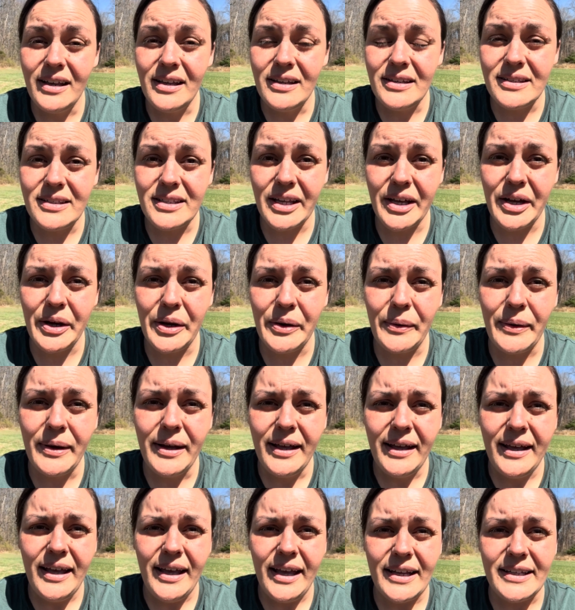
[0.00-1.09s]
So
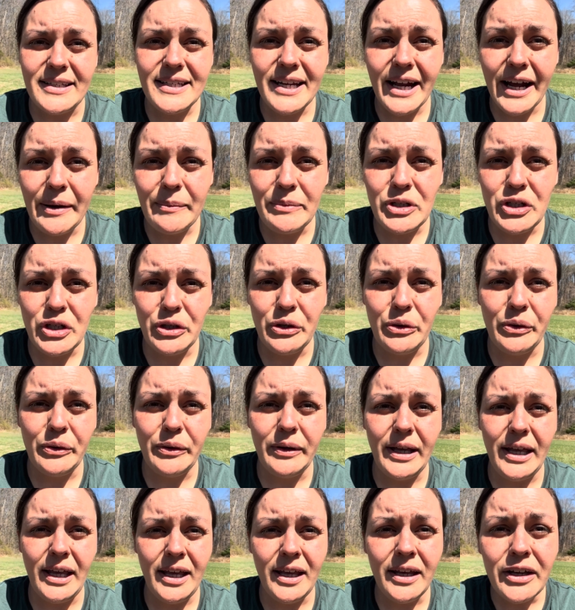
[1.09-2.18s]
it's time to
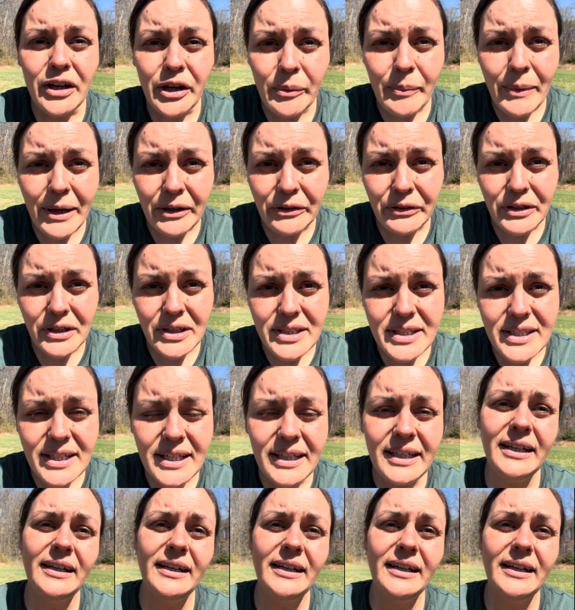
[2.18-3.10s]
eat your minerals,